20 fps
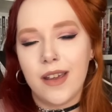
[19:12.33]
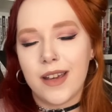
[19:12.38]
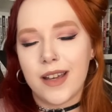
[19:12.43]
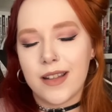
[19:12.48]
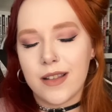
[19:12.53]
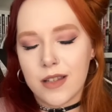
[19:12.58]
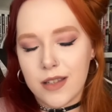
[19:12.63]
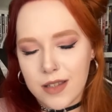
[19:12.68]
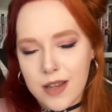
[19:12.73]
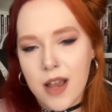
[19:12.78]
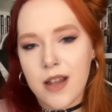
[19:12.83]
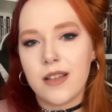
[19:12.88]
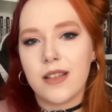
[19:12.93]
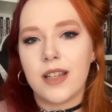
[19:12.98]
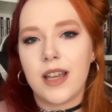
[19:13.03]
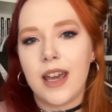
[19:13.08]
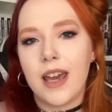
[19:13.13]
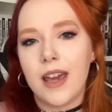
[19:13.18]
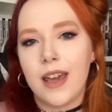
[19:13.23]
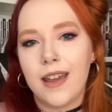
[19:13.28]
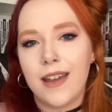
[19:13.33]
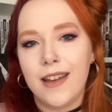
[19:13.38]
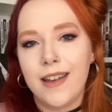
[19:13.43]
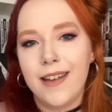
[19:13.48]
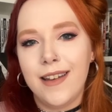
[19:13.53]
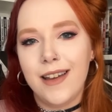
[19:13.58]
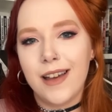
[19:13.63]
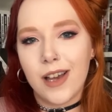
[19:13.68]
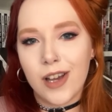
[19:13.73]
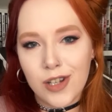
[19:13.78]
consenting
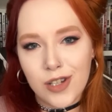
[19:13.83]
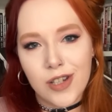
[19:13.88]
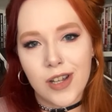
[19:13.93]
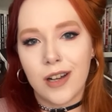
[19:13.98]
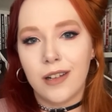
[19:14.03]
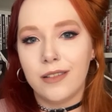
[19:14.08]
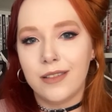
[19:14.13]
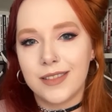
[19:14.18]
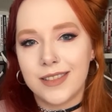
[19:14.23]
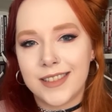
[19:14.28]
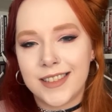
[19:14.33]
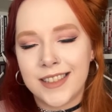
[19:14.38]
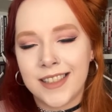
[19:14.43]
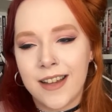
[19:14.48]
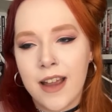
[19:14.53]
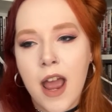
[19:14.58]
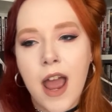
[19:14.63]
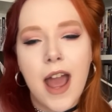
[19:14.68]
adults,